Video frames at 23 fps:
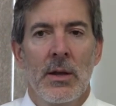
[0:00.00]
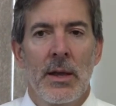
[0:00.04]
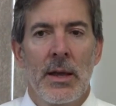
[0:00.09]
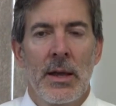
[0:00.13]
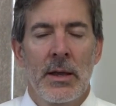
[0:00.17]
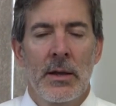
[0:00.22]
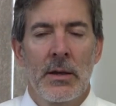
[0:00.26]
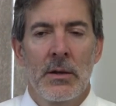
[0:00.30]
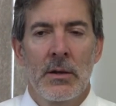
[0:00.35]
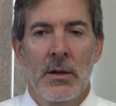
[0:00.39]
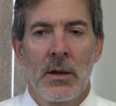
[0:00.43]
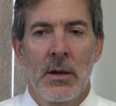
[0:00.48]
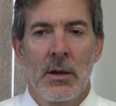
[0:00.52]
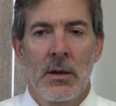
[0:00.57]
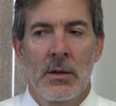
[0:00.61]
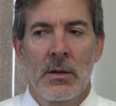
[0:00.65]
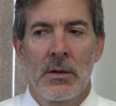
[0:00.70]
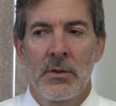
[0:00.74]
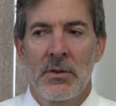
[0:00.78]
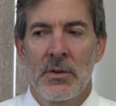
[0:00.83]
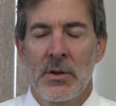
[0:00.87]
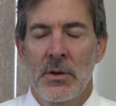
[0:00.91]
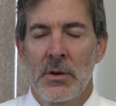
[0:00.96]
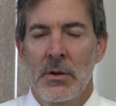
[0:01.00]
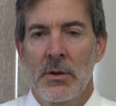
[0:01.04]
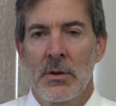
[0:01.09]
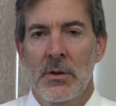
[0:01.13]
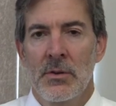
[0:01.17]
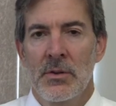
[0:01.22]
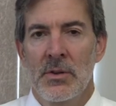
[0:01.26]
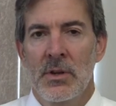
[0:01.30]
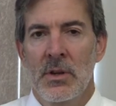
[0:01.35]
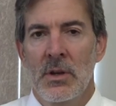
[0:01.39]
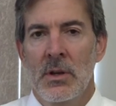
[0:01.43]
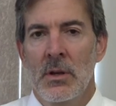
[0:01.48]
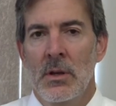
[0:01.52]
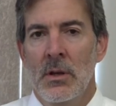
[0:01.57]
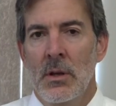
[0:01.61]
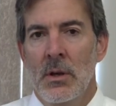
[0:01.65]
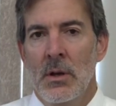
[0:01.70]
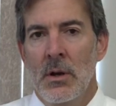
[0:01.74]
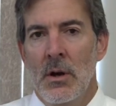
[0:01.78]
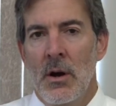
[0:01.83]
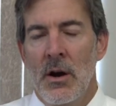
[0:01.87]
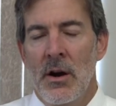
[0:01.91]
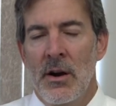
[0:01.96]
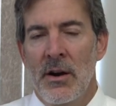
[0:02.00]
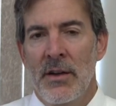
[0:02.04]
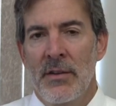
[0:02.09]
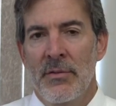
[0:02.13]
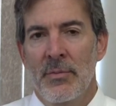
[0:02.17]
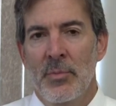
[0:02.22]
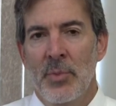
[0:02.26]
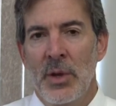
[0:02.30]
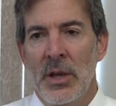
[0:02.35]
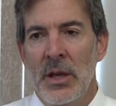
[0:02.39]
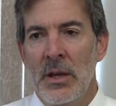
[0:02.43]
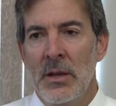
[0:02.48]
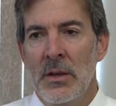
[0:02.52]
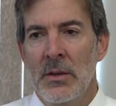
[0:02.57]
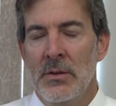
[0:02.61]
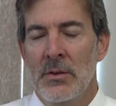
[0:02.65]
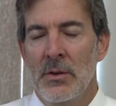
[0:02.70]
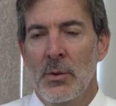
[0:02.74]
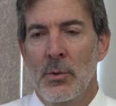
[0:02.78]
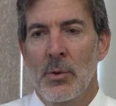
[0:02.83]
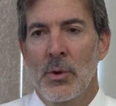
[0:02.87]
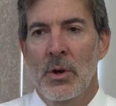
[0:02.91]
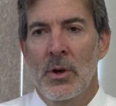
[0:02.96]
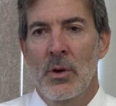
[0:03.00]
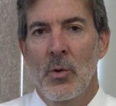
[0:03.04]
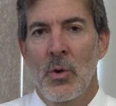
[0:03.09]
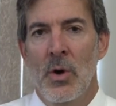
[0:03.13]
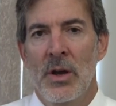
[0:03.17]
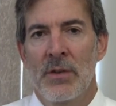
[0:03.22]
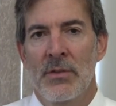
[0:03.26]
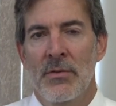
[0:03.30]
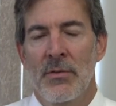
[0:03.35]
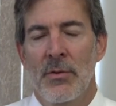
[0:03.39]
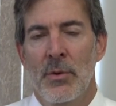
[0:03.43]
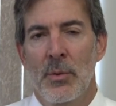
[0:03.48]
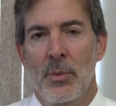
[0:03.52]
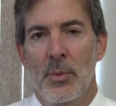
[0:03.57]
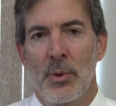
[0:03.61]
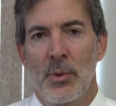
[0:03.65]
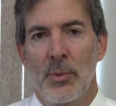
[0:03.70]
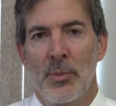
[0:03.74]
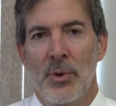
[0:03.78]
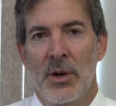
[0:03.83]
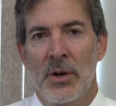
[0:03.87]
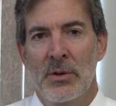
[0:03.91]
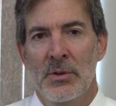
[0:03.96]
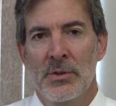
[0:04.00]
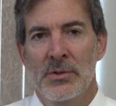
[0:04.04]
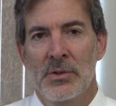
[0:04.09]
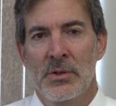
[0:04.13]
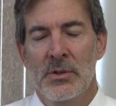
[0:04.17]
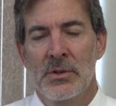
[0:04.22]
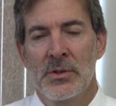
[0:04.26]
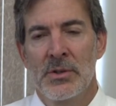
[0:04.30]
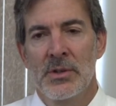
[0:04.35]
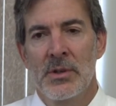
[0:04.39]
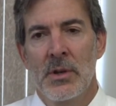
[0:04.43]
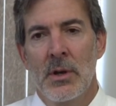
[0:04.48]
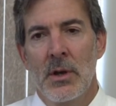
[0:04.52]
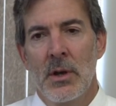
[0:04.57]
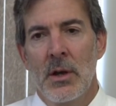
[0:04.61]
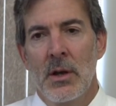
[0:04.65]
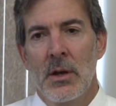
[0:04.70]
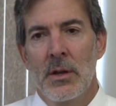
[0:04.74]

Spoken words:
and consider using RFPs or requests for proposals